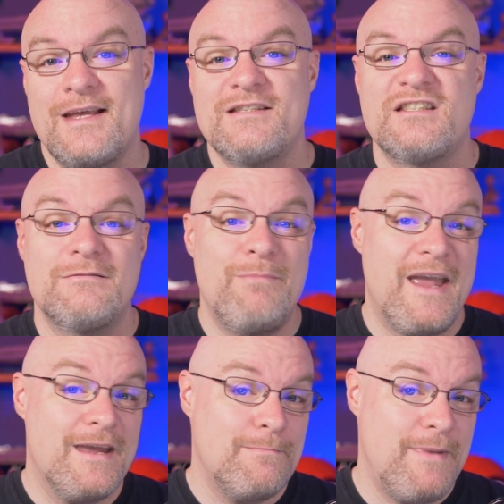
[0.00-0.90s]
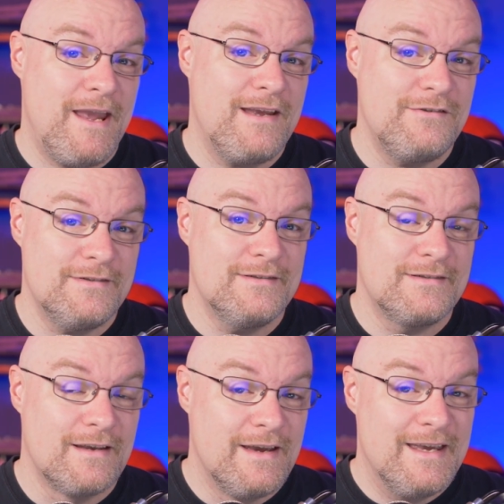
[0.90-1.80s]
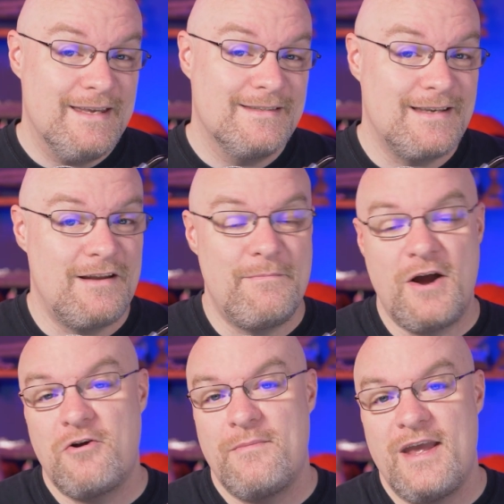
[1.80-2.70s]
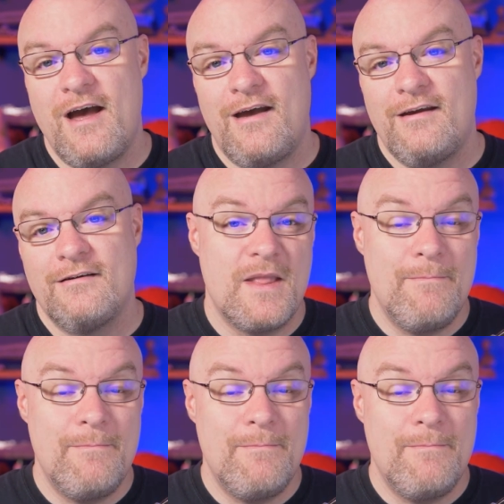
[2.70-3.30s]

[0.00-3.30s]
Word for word: that span pages inside of Power B I.